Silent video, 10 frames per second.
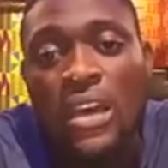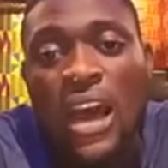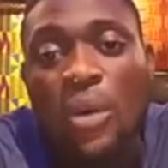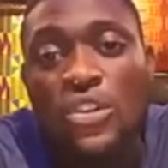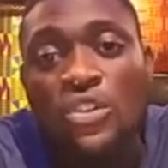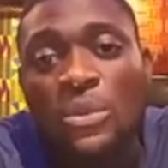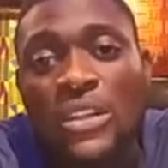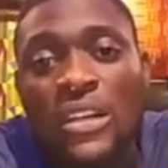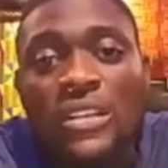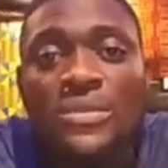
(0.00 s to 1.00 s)
I was
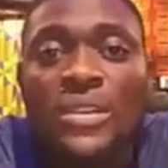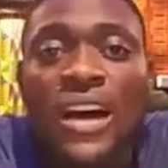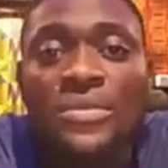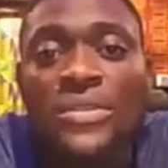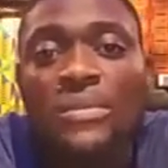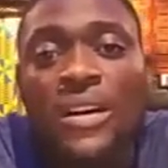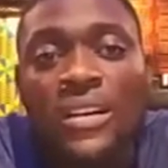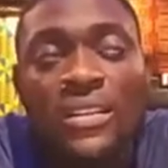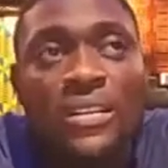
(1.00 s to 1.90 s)
nominated for AFRIMA,